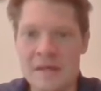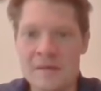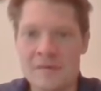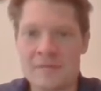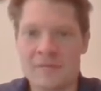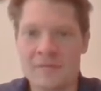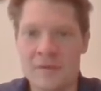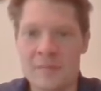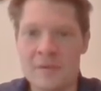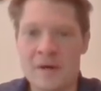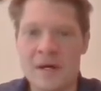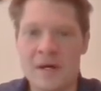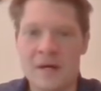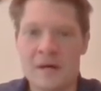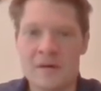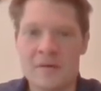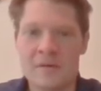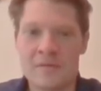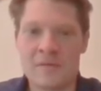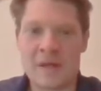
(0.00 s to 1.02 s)
from
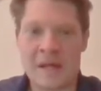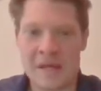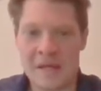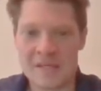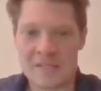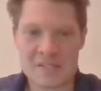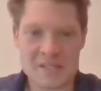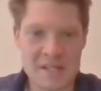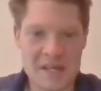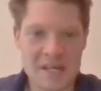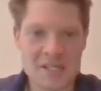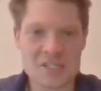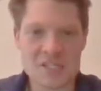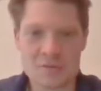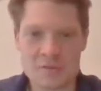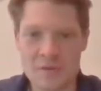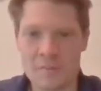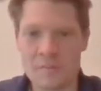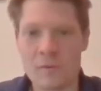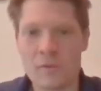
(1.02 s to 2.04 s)
a like its connections
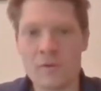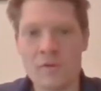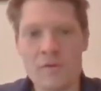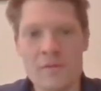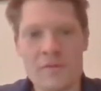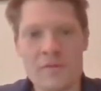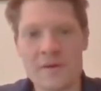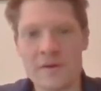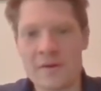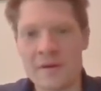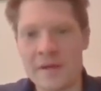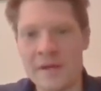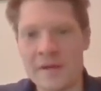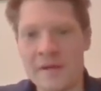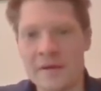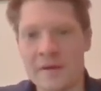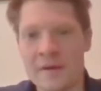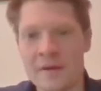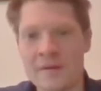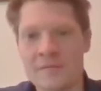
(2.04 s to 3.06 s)
with moral theory
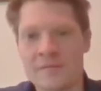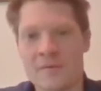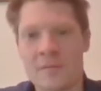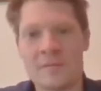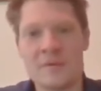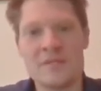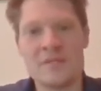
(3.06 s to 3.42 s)
here from a